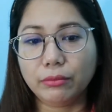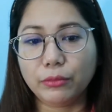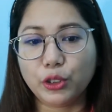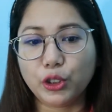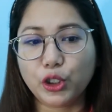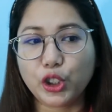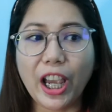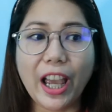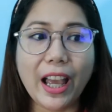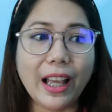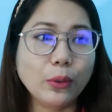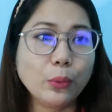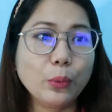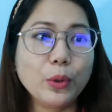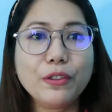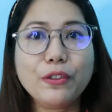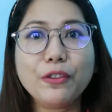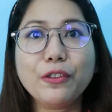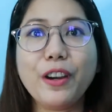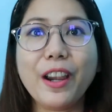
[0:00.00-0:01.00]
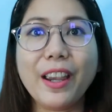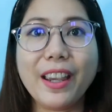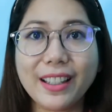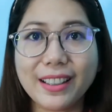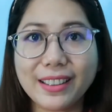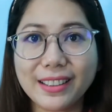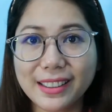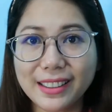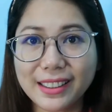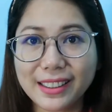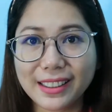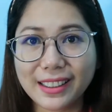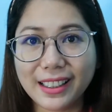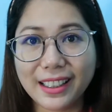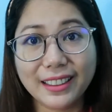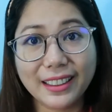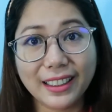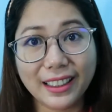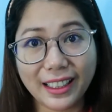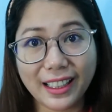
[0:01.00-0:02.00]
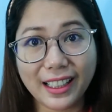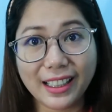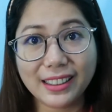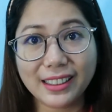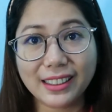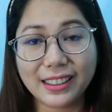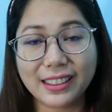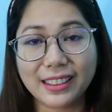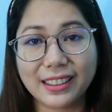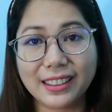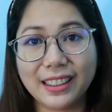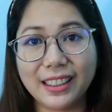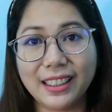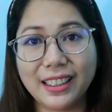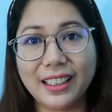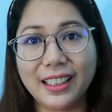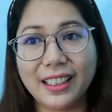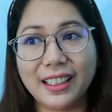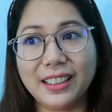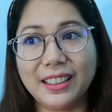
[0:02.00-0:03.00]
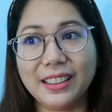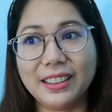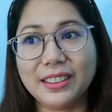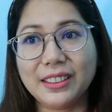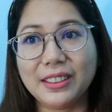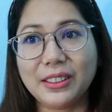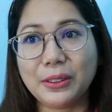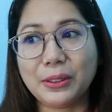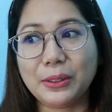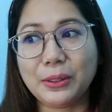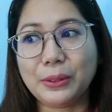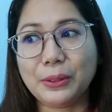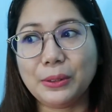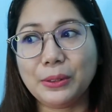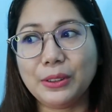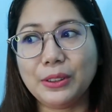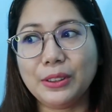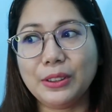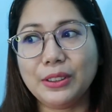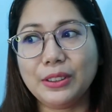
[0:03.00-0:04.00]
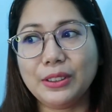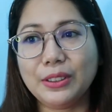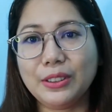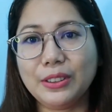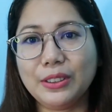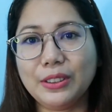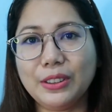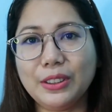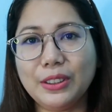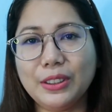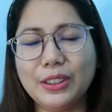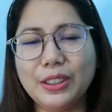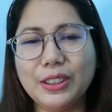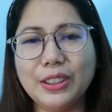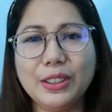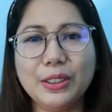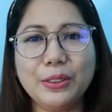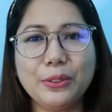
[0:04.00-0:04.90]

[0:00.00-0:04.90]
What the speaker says: chat with friends in class. So doesn't